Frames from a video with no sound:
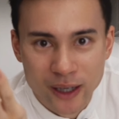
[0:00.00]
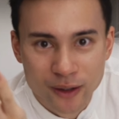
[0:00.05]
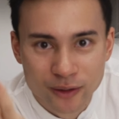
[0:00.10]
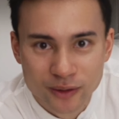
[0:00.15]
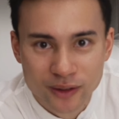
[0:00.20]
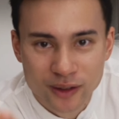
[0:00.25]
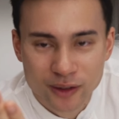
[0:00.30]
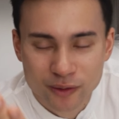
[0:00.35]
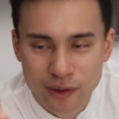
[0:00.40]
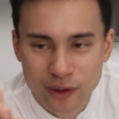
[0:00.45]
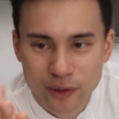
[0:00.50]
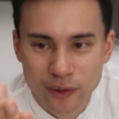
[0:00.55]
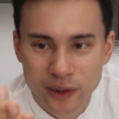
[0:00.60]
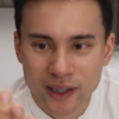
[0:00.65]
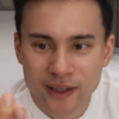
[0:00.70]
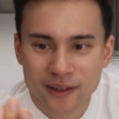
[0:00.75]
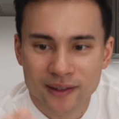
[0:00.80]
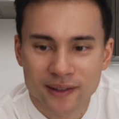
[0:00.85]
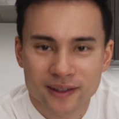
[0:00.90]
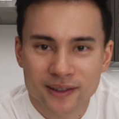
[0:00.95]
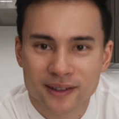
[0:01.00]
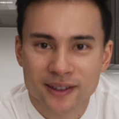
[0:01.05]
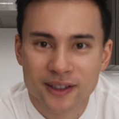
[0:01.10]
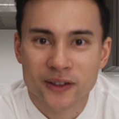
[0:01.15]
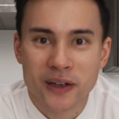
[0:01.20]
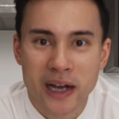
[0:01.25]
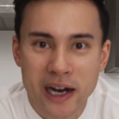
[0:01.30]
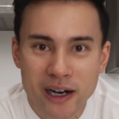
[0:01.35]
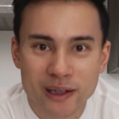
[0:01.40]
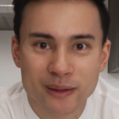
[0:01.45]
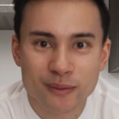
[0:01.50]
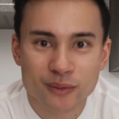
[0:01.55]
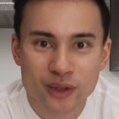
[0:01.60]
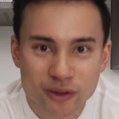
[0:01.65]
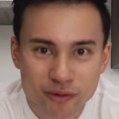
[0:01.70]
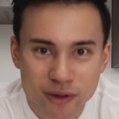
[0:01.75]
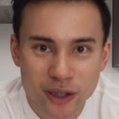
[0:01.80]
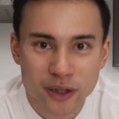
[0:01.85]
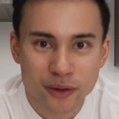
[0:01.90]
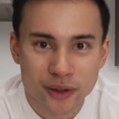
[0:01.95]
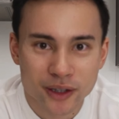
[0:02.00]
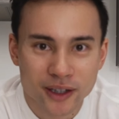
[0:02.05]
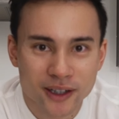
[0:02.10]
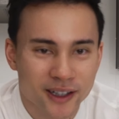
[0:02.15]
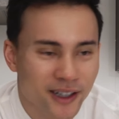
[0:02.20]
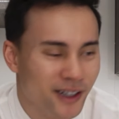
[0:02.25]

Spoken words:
own screw in. So now I'm screwed.